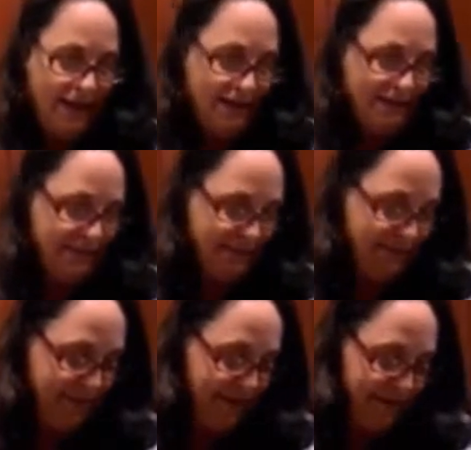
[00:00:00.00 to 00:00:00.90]
And
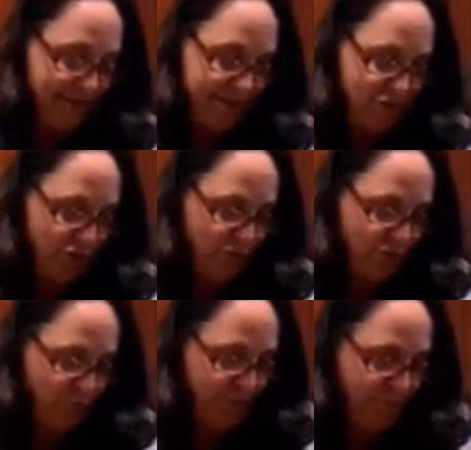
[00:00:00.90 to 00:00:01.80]
I said,
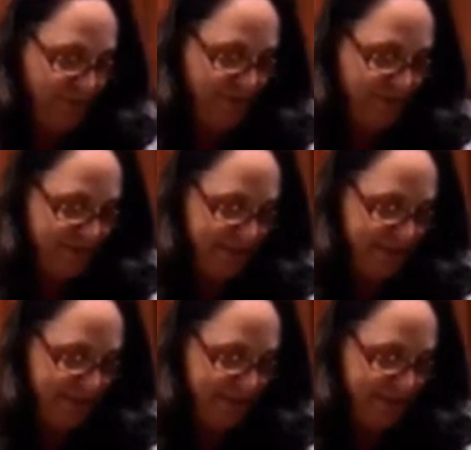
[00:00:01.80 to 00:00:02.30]
sure, what do you want to fix?